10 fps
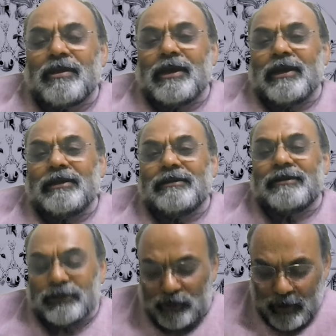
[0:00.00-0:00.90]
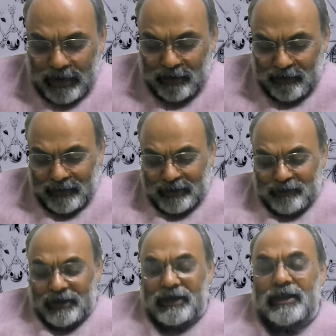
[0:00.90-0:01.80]
And uh, so I don't want to
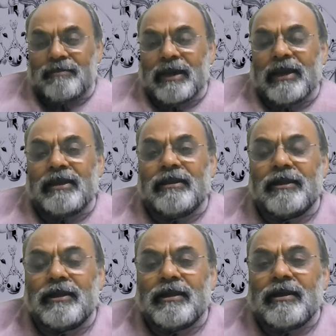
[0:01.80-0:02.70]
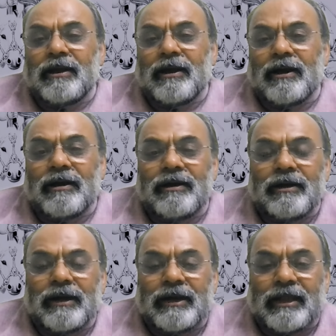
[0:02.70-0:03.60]
really mine uh,
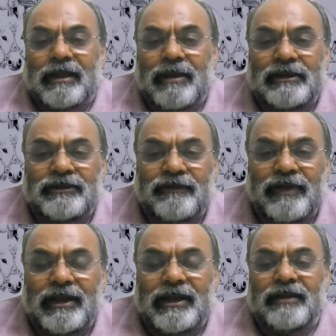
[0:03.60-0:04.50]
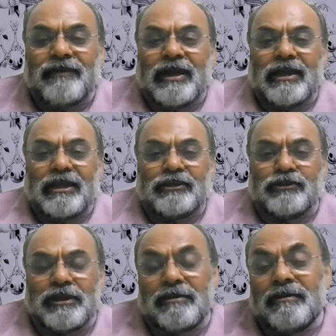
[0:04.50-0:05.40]
a terabytes of data if I can
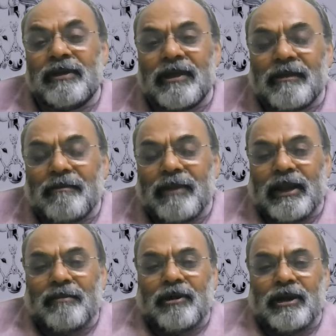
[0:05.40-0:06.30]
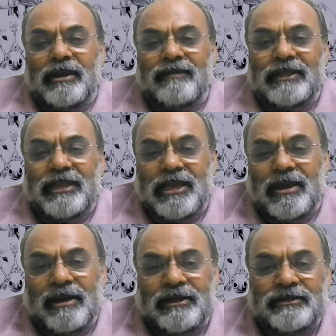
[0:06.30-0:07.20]
actually build a model with
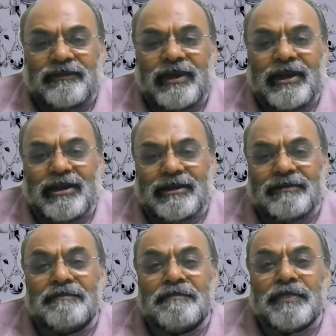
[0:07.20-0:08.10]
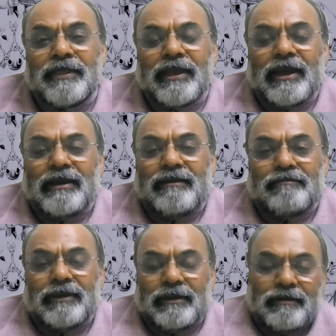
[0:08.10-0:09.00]
gigabytes of data and
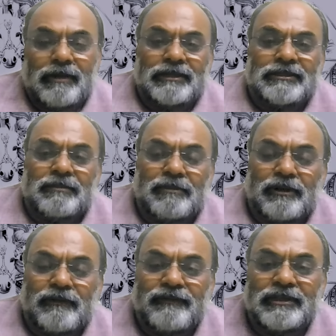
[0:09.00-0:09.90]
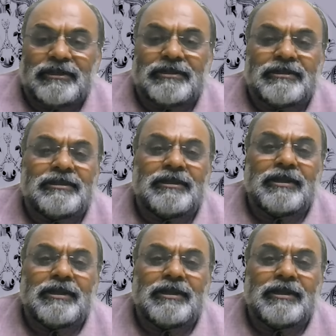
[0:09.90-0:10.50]
less number of features.